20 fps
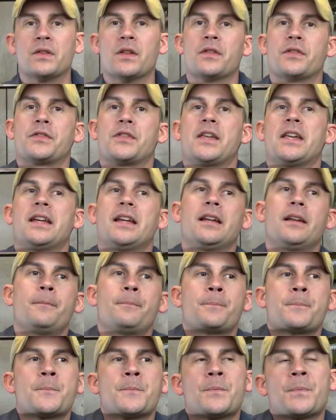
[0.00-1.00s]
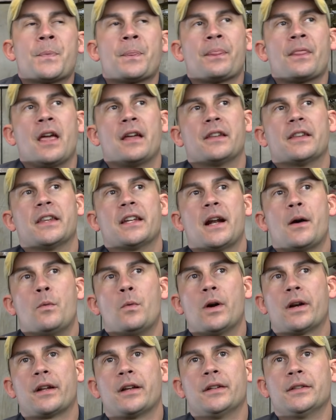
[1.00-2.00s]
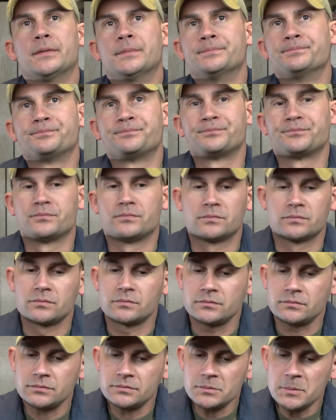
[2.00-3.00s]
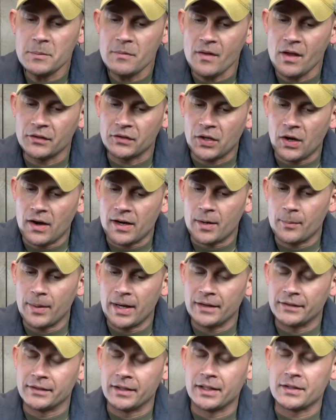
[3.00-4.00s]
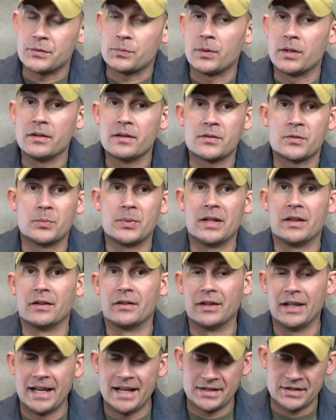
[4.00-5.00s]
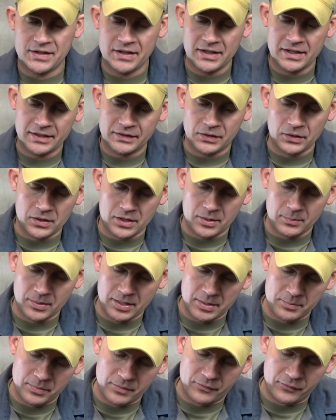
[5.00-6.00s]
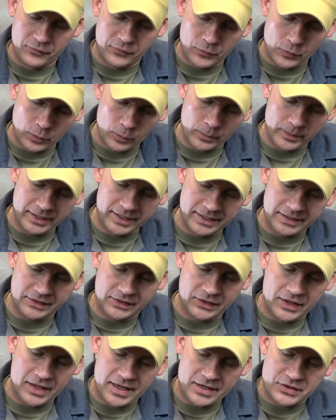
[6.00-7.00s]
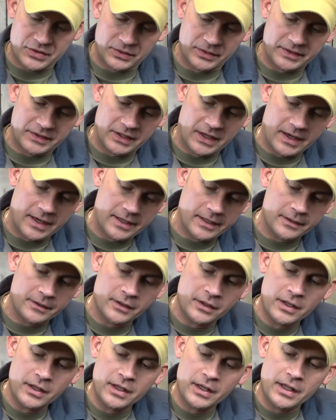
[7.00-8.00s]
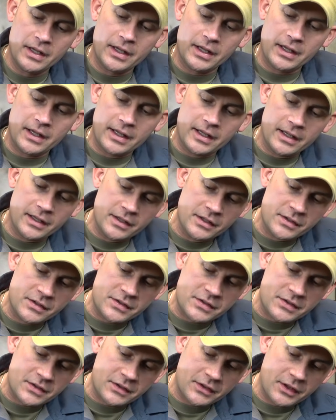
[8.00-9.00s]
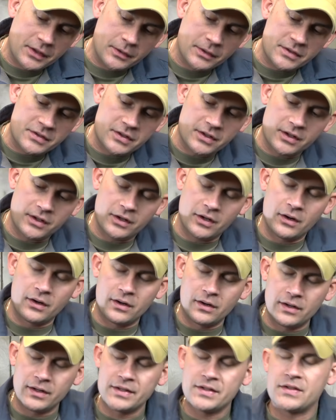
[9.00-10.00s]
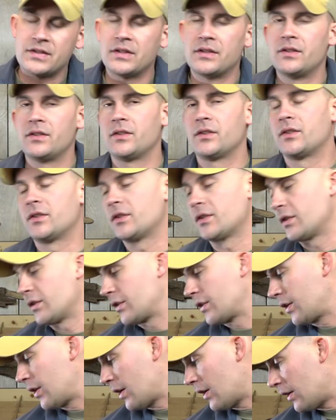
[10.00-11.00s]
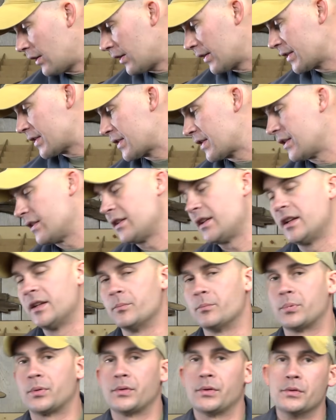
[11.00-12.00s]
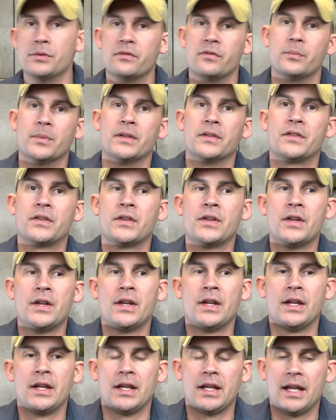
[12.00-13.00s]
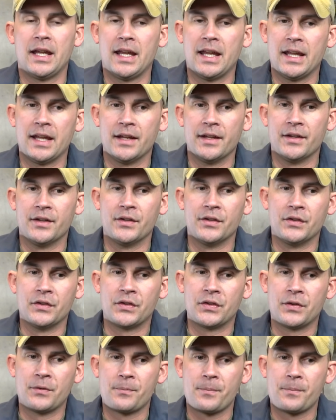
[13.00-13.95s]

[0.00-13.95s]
The thing that I want to talk about, and I swear this will be the last thing I talk about before we get to actually tying, is there is constant improvement and